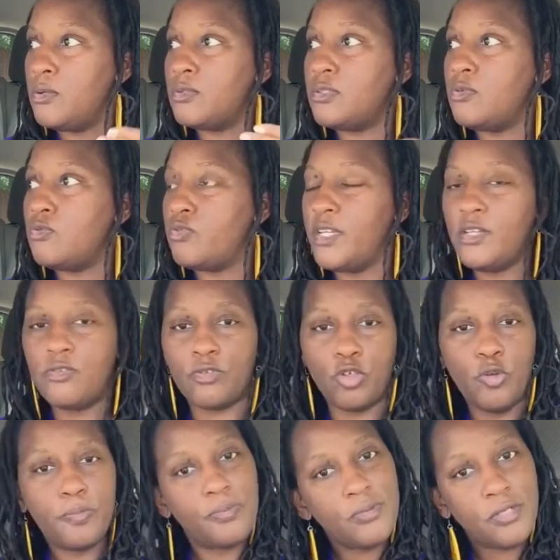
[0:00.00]

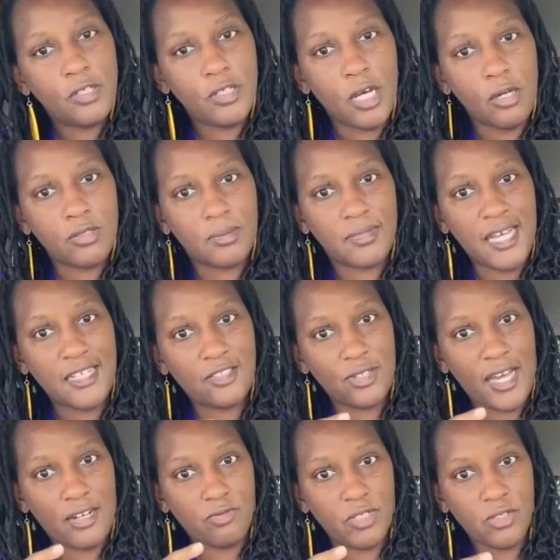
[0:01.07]
regroup. You know, sometimes you
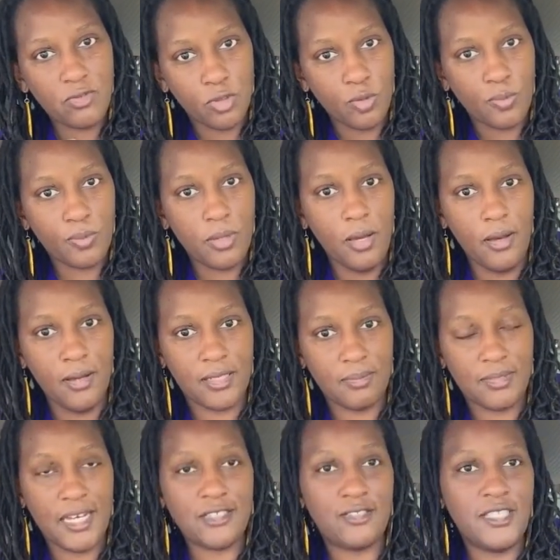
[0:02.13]
got to regroup.
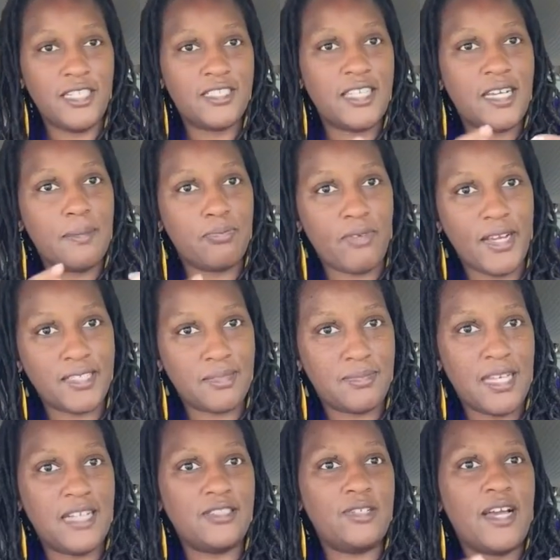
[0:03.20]
Sometimes you need to take a break.
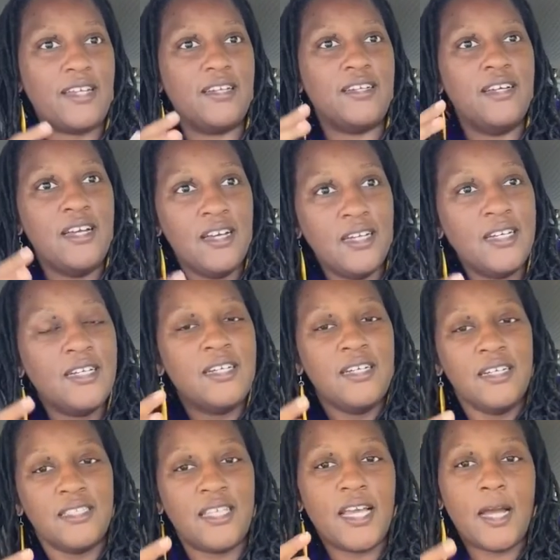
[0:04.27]
Sometimes you got to
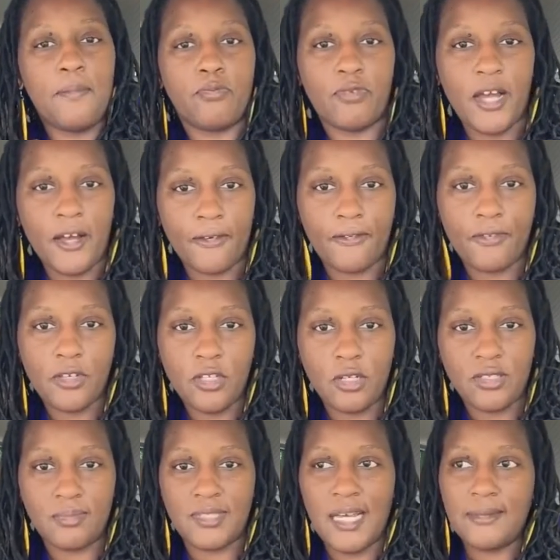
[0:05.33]
take a breath. You know,
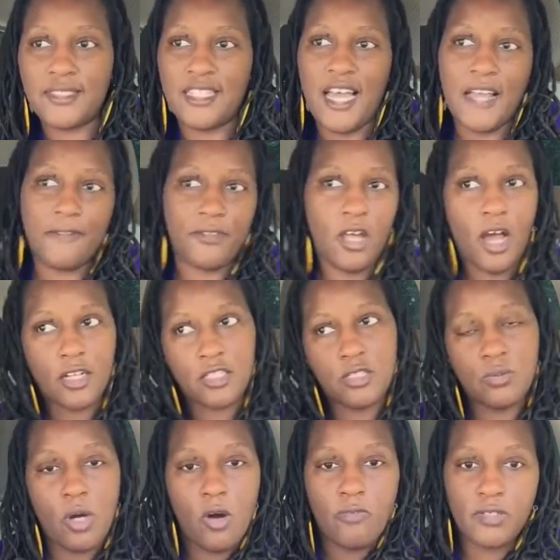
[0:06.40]
sometimes life knocks
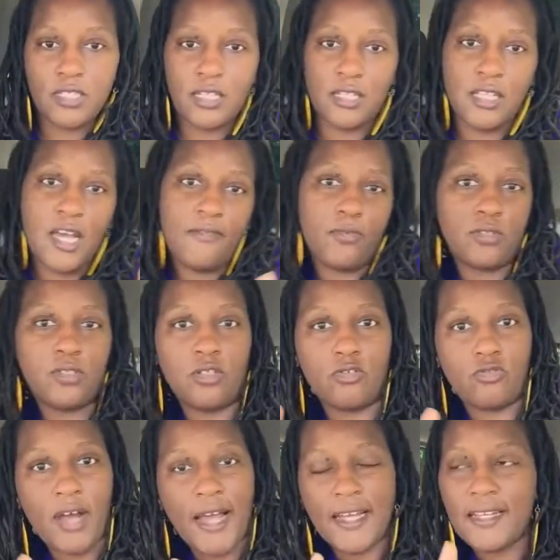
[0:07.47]
you over to the left or to the
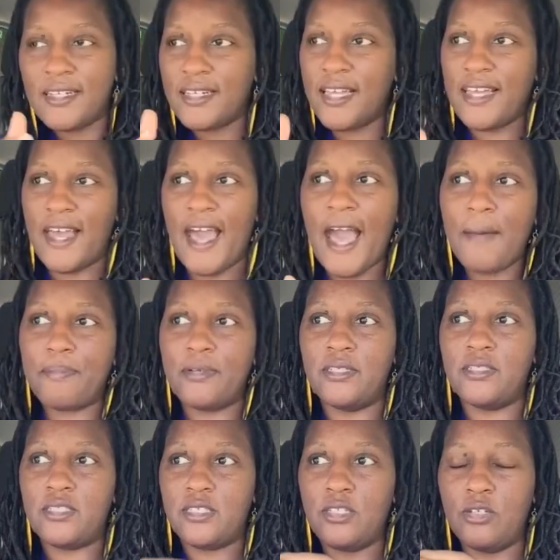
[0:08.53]
right. It
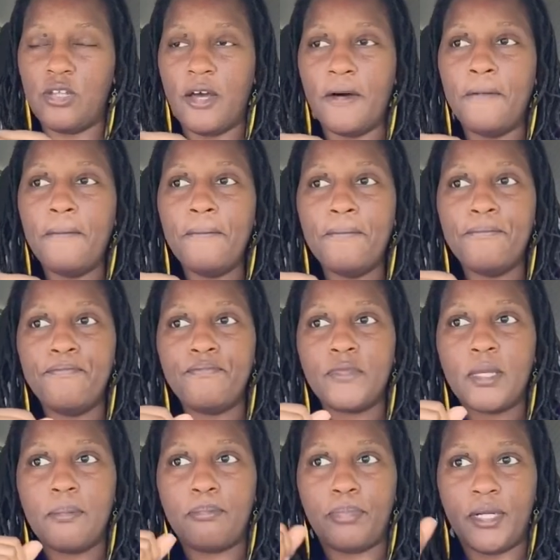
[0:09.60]
happens, you know,
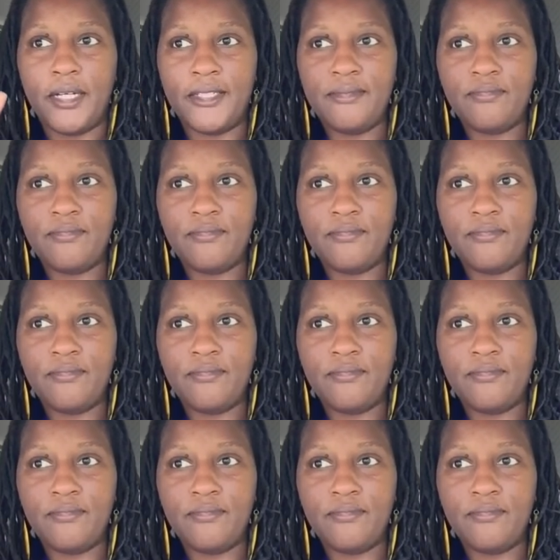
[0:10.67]
but